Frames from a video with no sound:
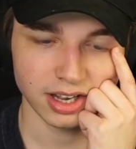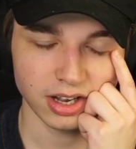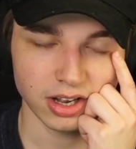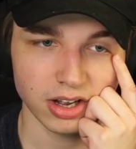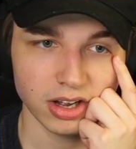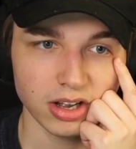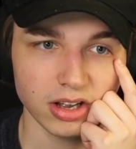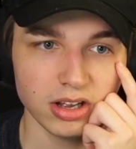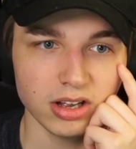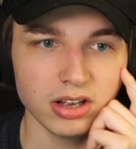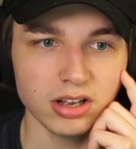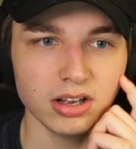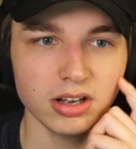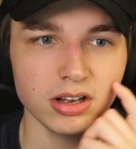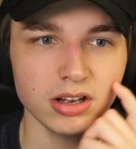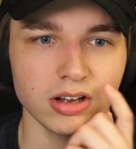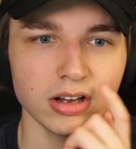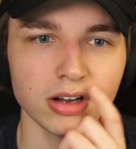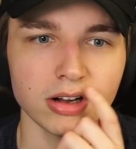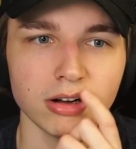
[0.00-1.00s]

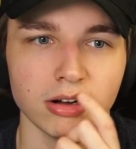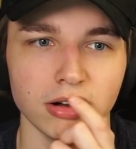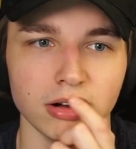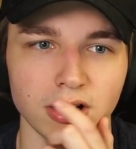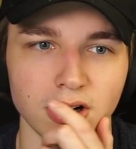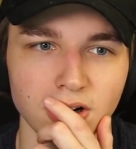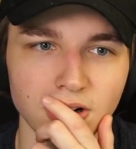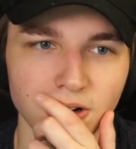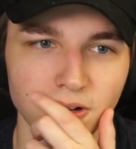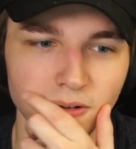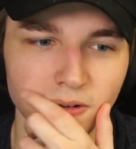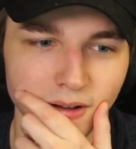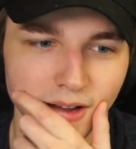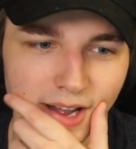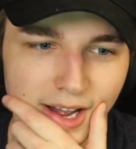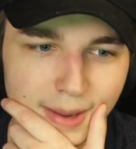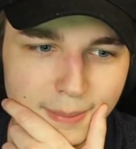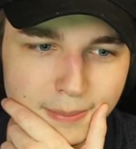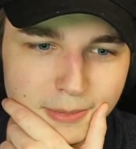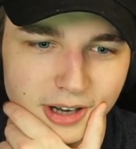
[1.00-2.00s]
Oh.
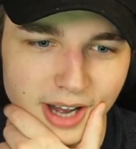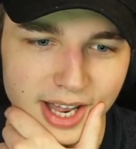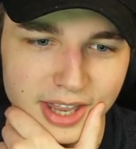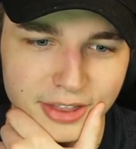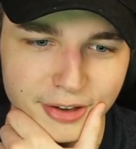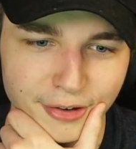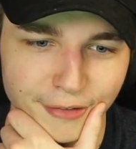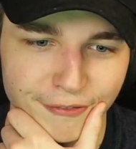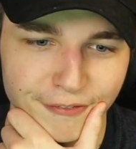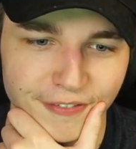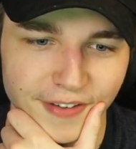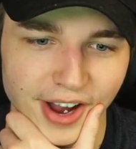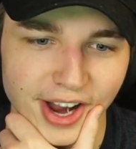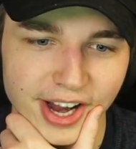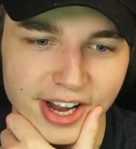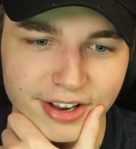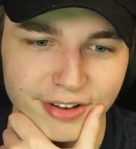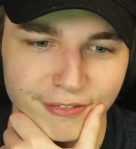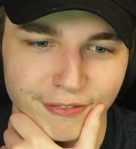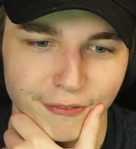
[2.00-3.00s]
I'm glad they're
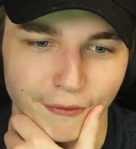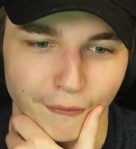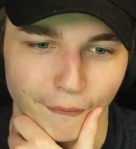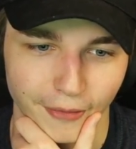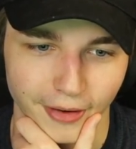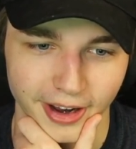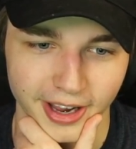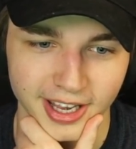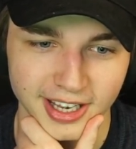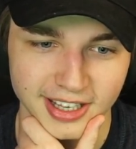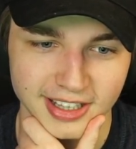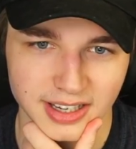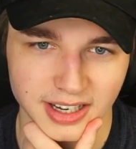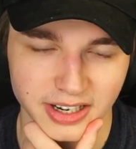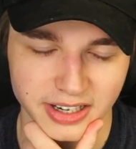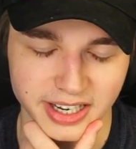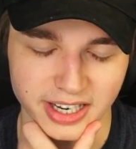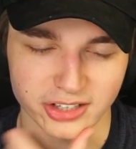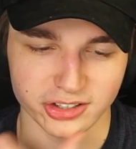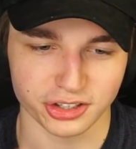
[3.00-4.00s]
fighting for it.
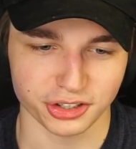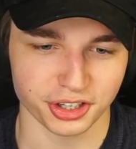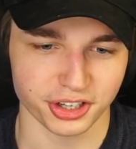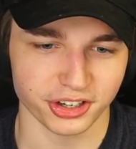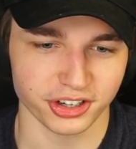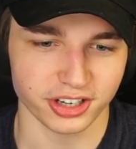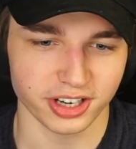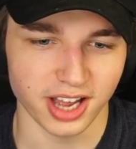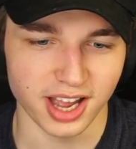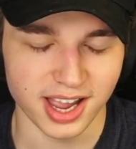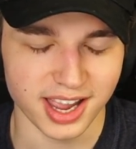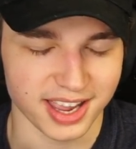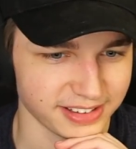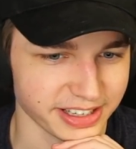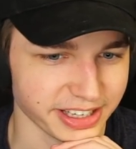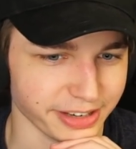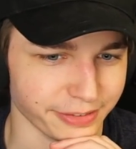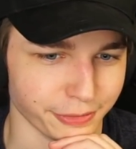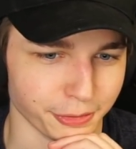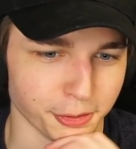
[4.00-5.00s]
Okay, so they're not
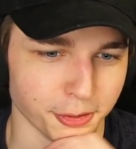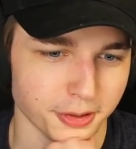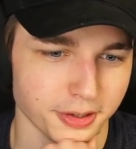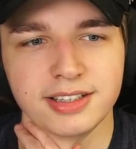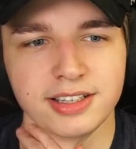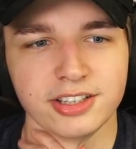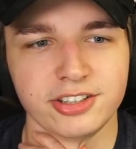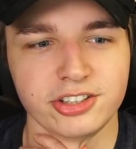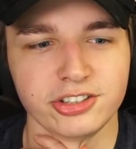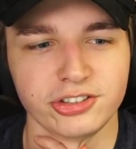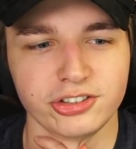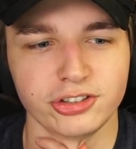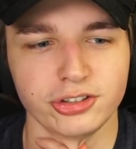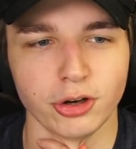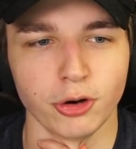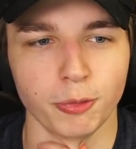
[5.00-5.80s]
evil. This is so